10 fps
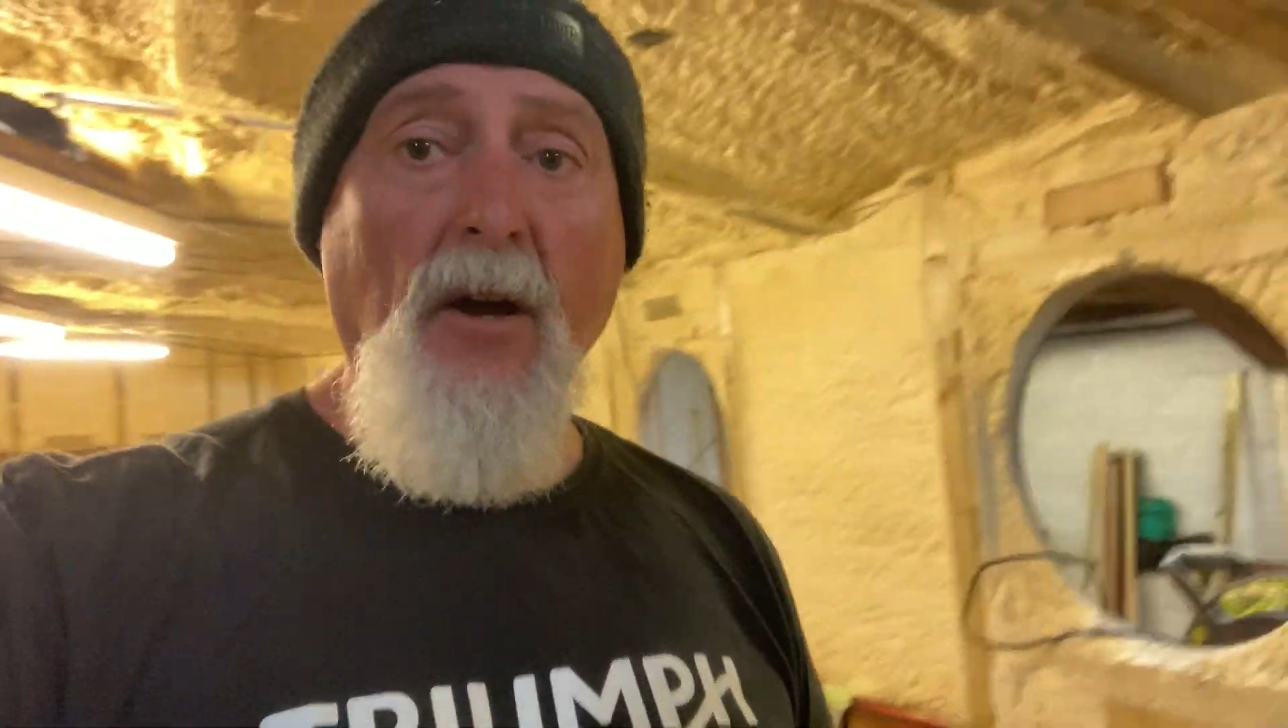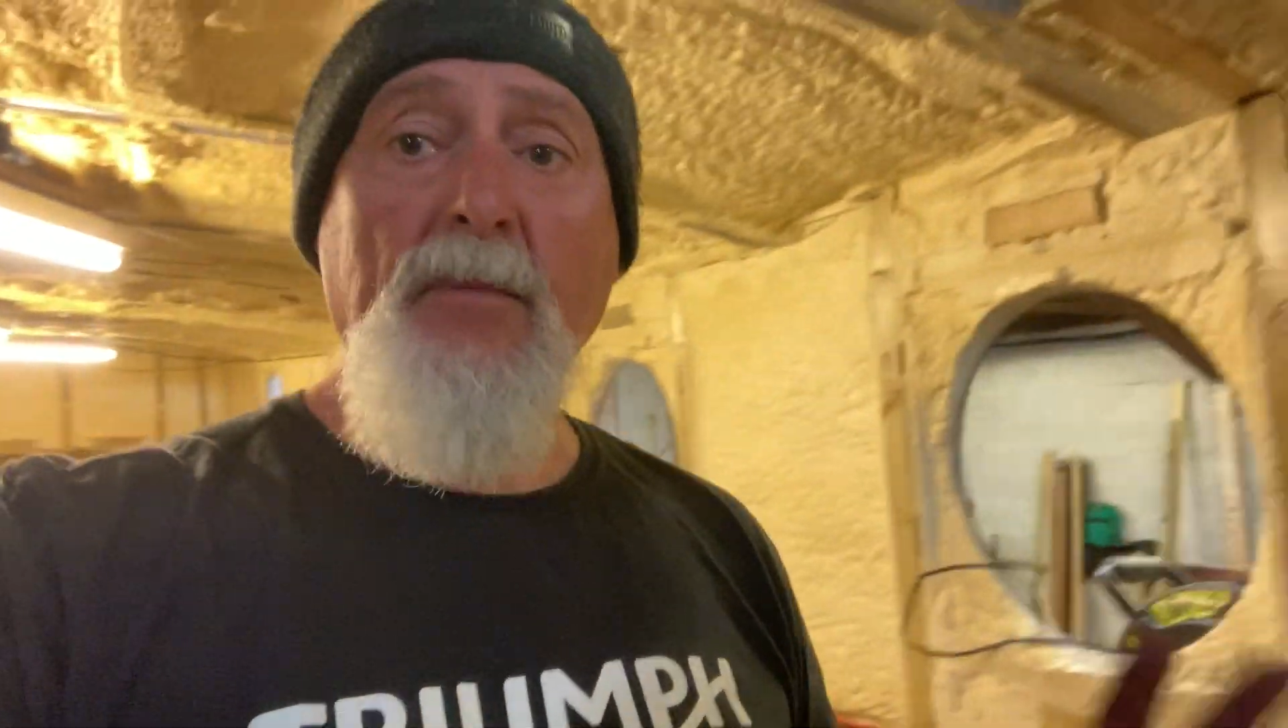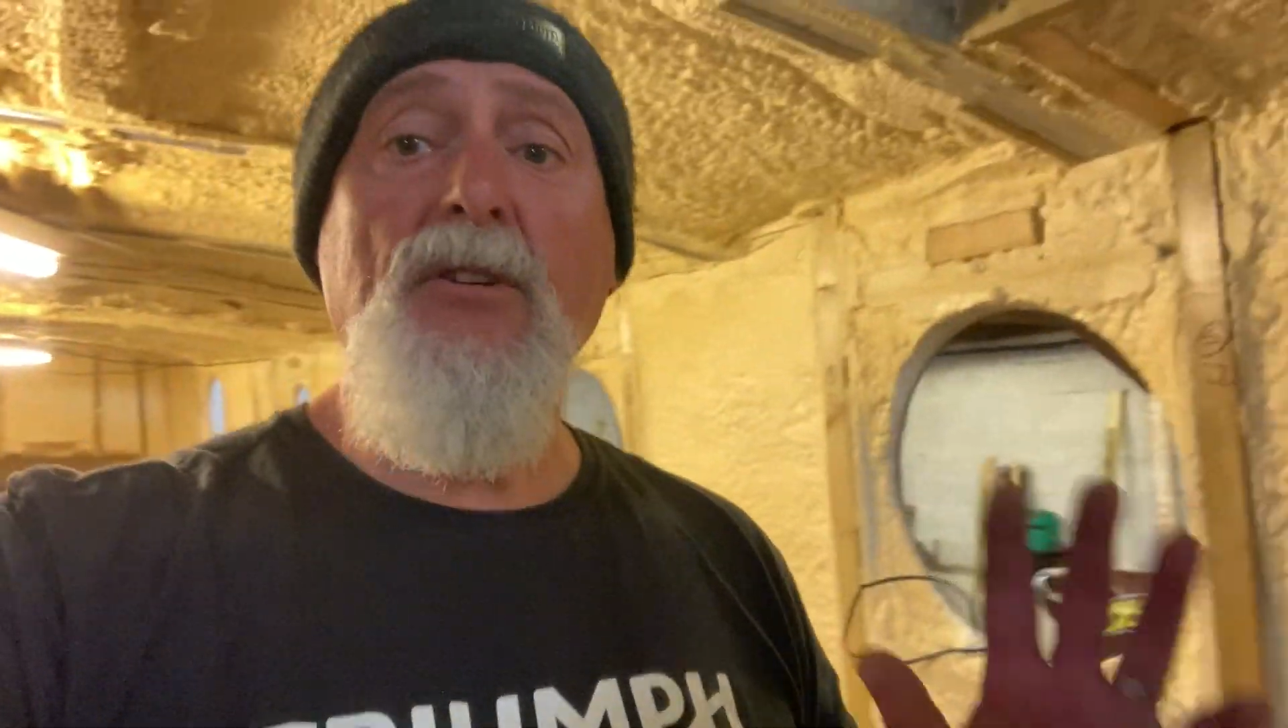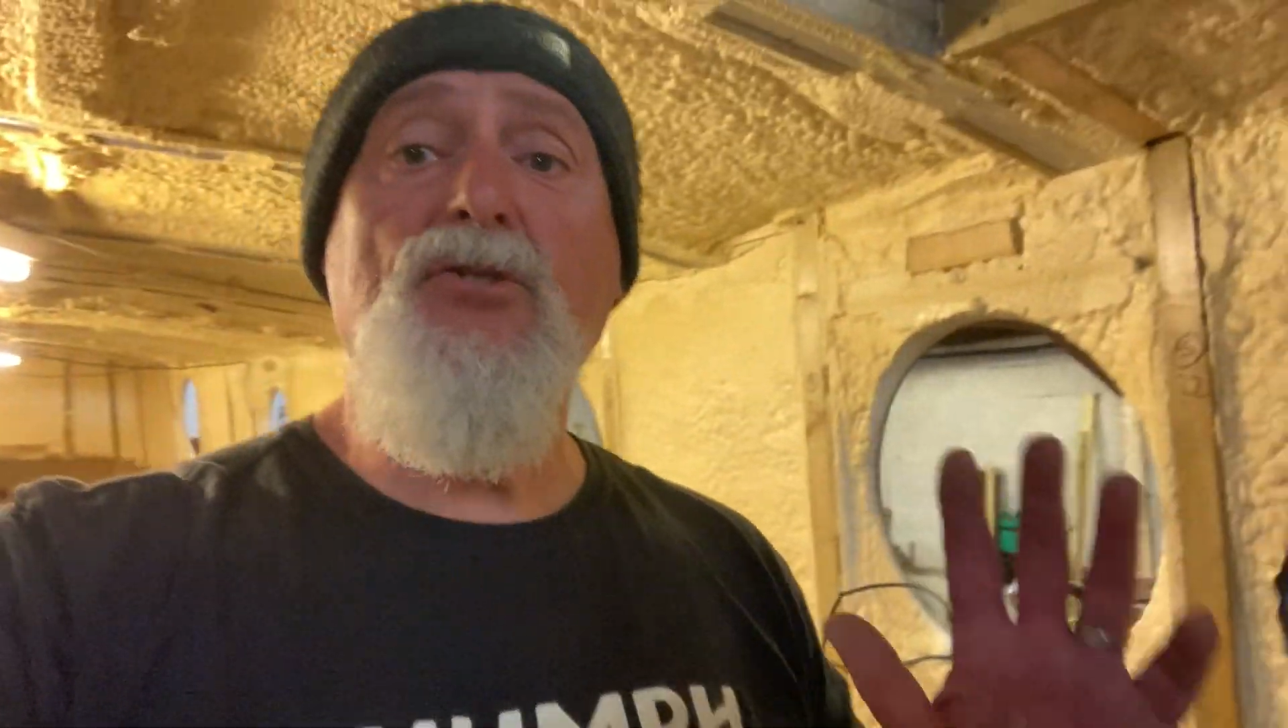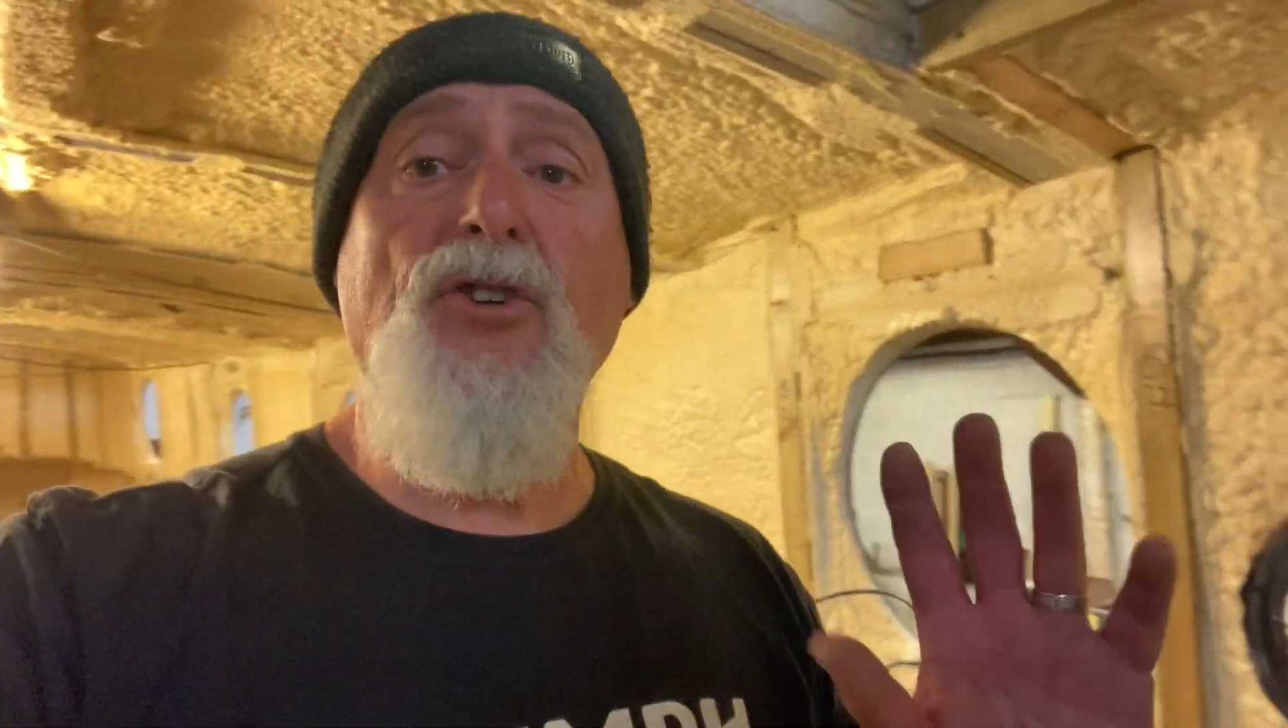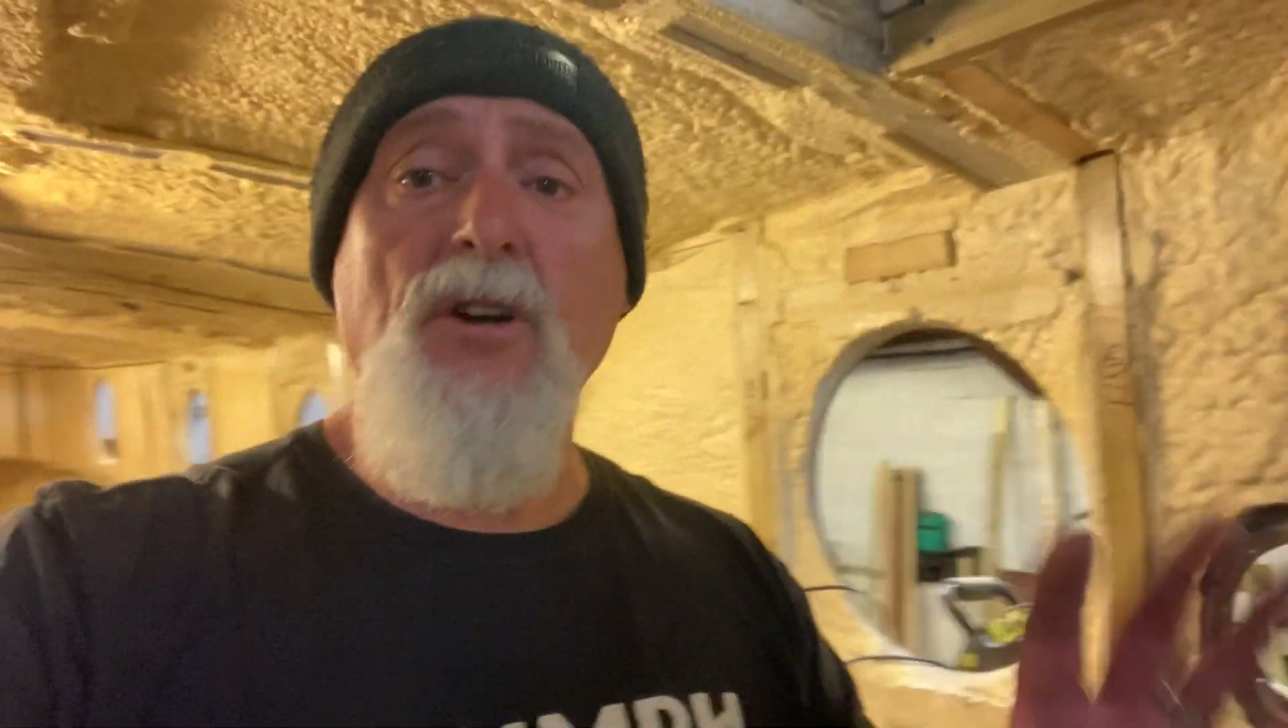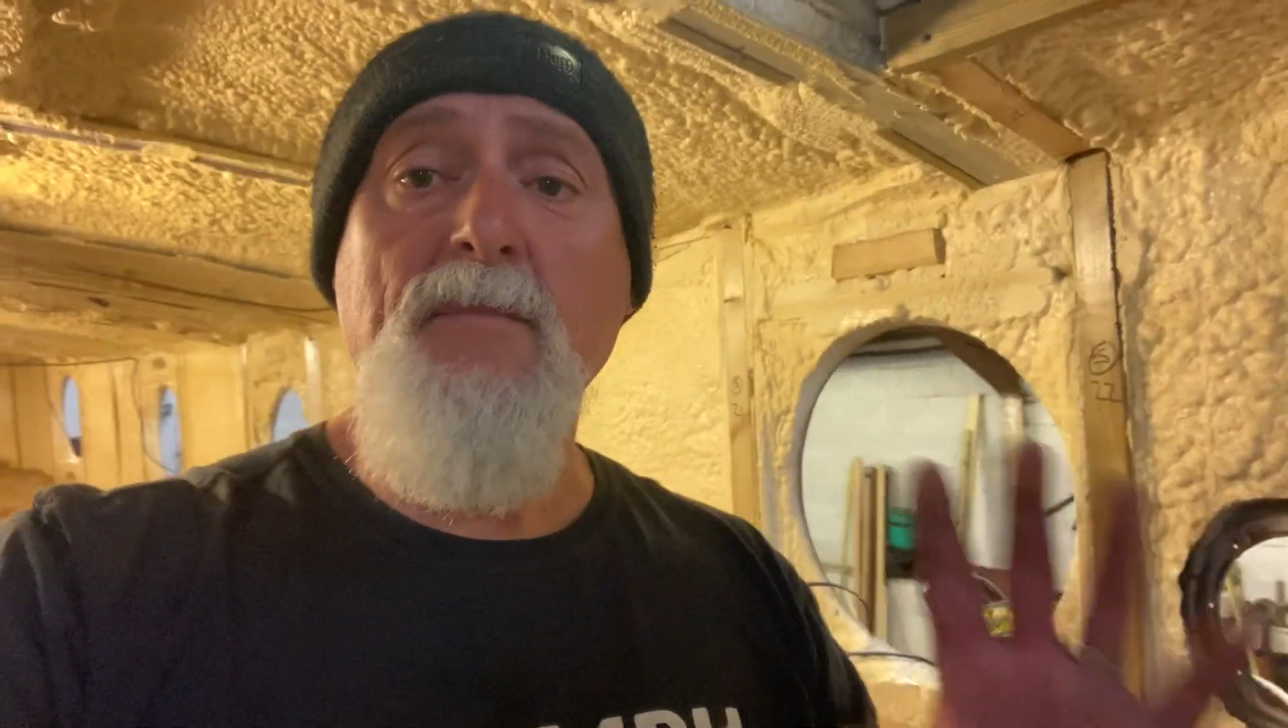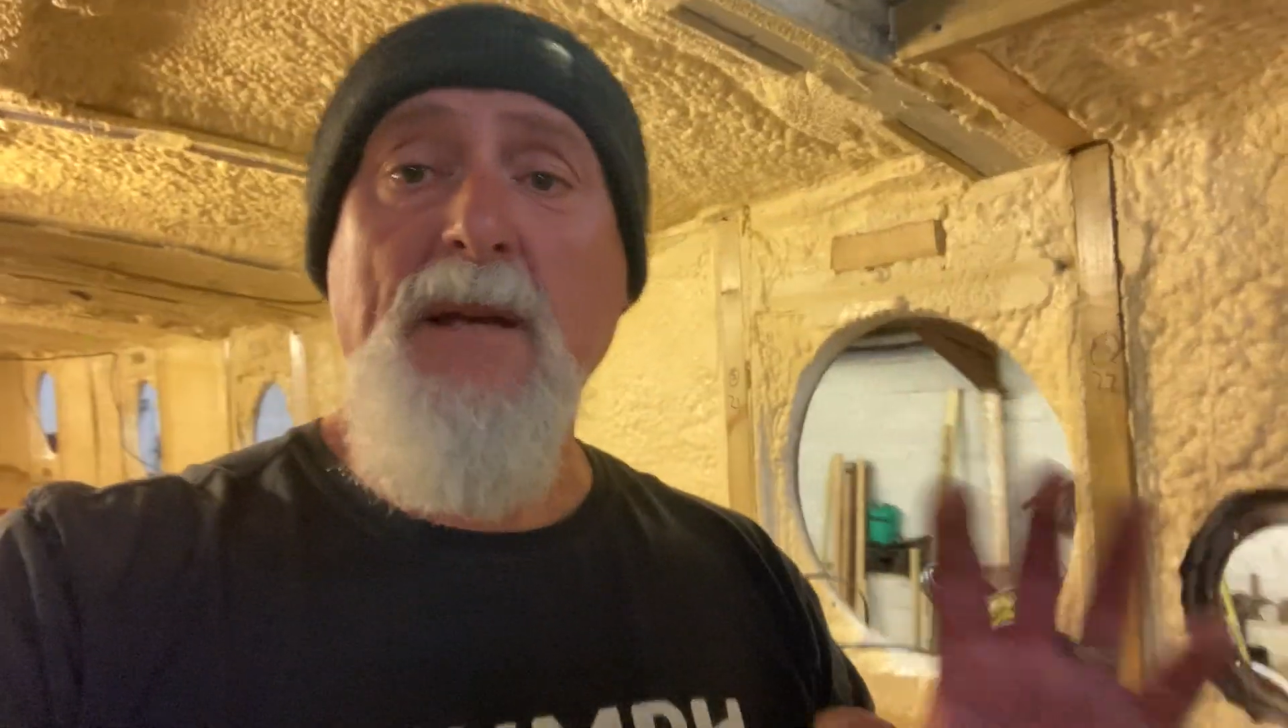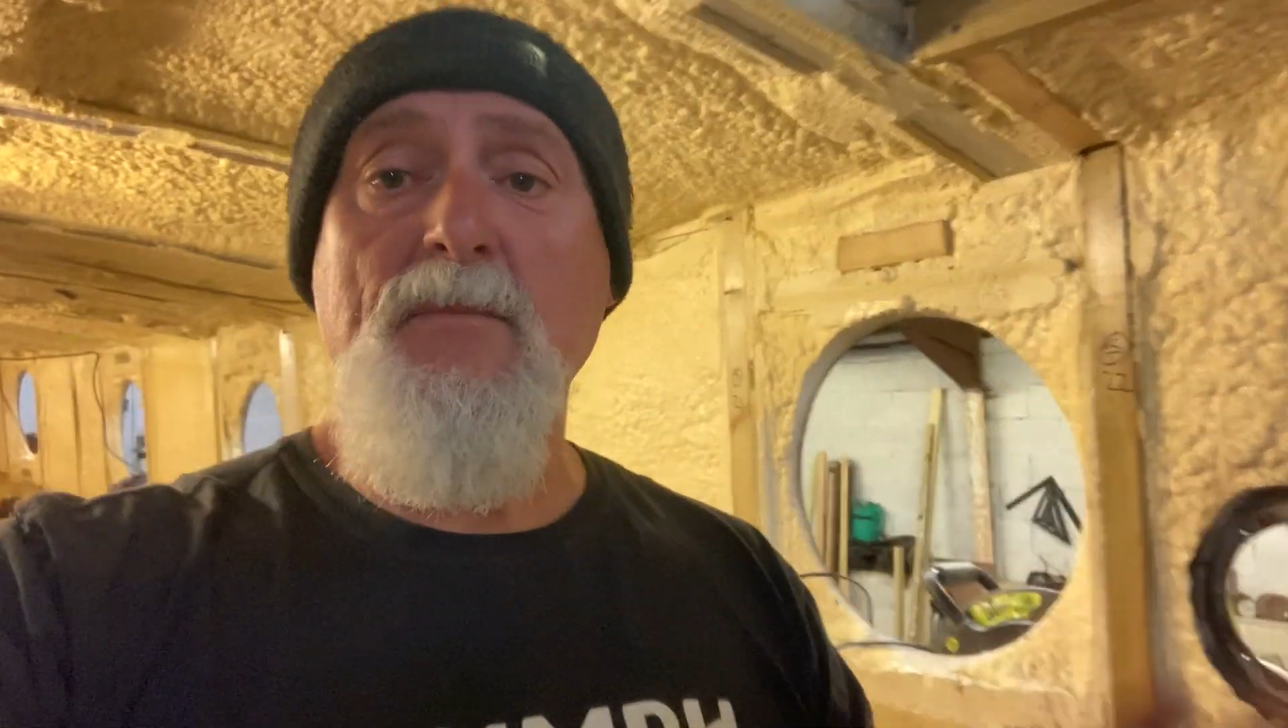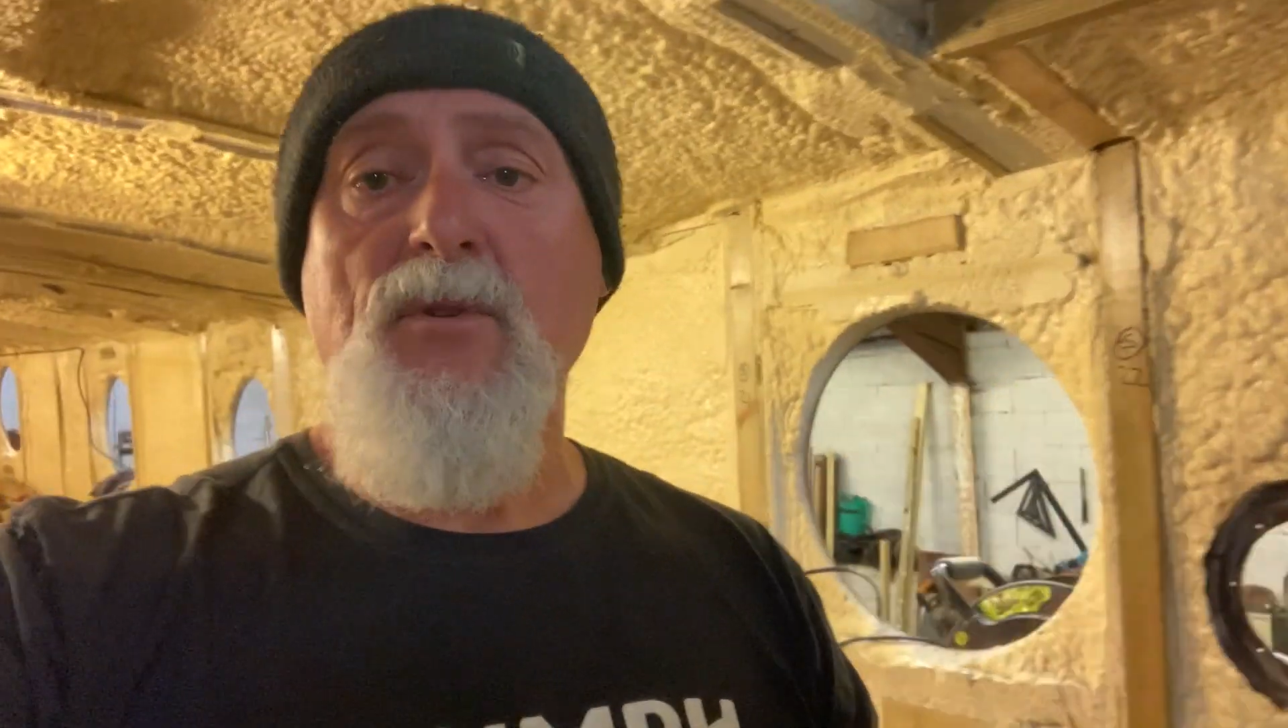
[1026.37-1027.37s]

I'm going to try and make